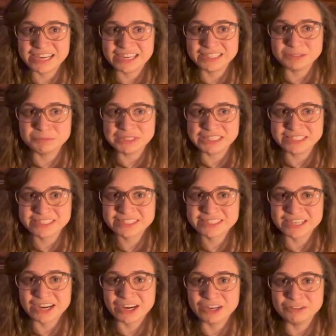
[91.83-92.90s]
element
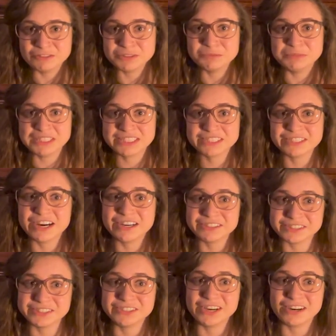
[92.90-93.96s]
of mental
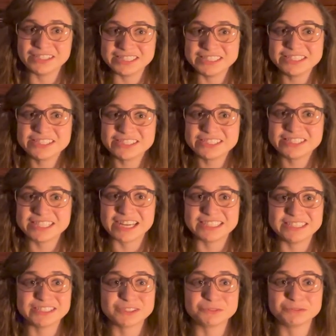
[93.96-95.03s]
health knowledge that
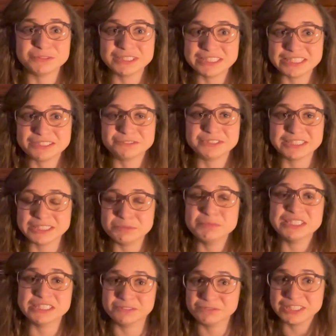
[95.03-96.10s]
is really, really
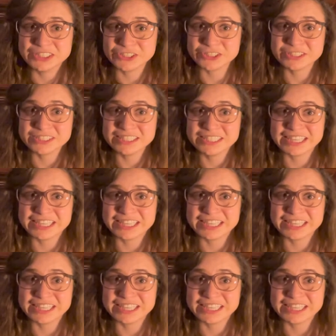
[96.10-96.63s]
beneficial.